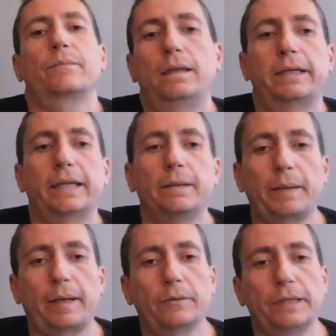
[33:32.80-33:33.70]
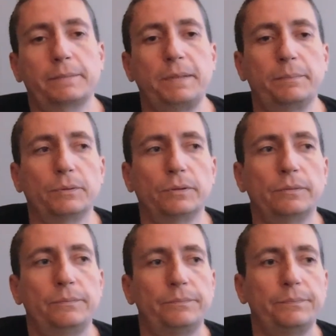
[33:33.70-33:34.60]
again, about, like,
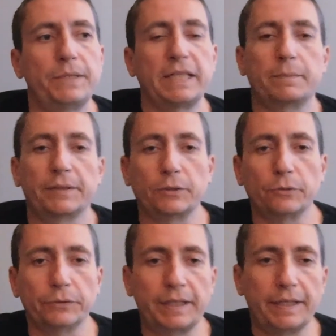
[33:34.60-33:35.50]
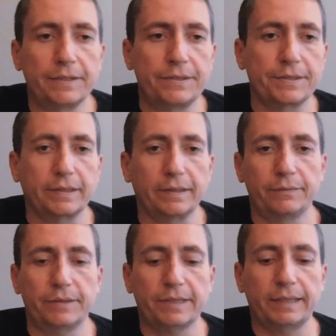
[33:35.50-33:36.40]
people thinking about the old days and
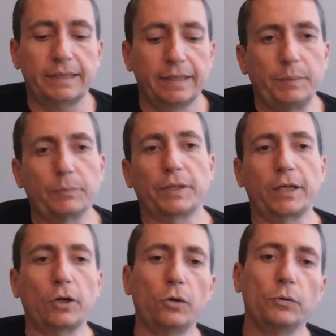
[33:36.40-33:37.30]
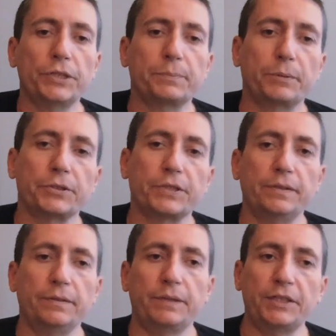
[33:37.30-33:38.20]
stuff. It's like, people are like, oh, this
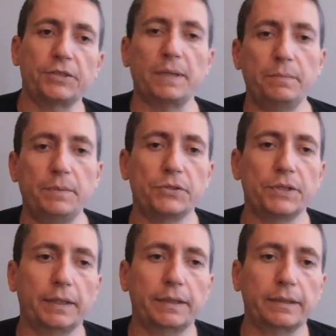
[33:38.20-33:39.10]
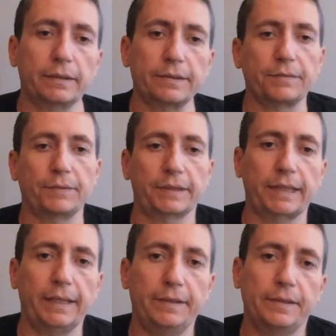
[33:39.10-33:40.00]
person, they just made music and stuff like
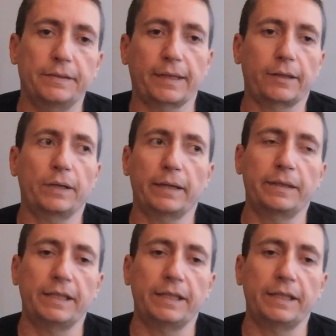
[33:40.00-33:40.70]
that. It's like, okay, they